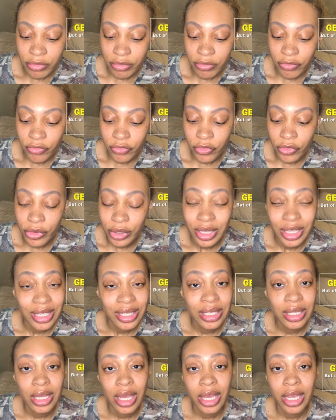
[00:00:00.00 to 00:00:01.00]
For the
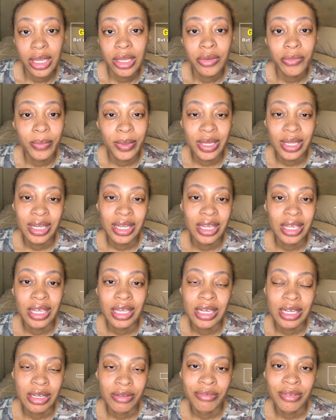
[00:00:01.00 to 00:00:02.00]
day we
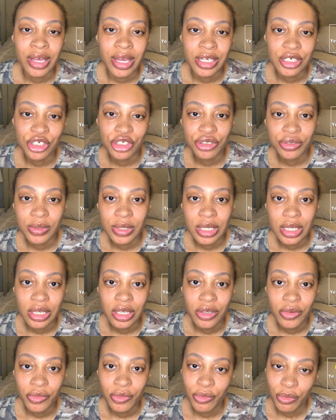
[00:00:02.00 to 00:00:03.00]
eat of that
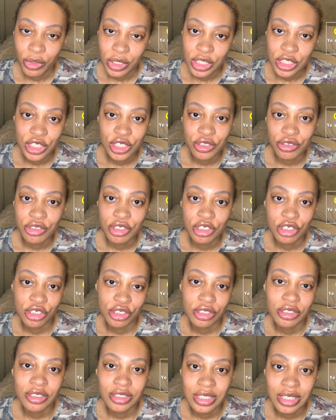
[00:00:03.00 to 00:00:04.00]
tree, we shall
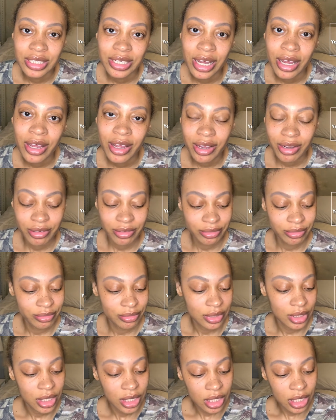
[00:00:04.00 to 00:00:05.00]
surely die.
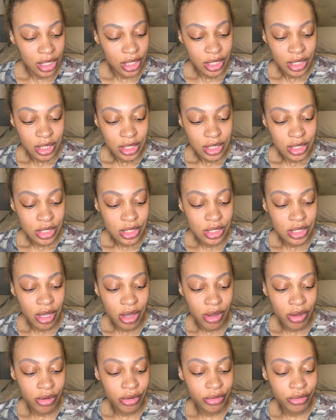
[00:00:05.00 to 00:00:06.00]

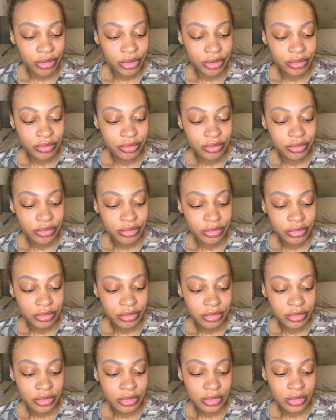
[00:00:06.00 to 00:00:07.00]
So
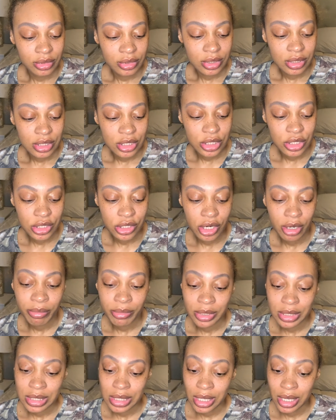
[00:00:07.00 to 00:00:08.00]
the
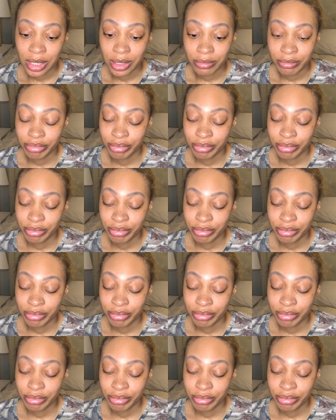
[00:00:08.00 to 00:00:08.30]
serpent's like,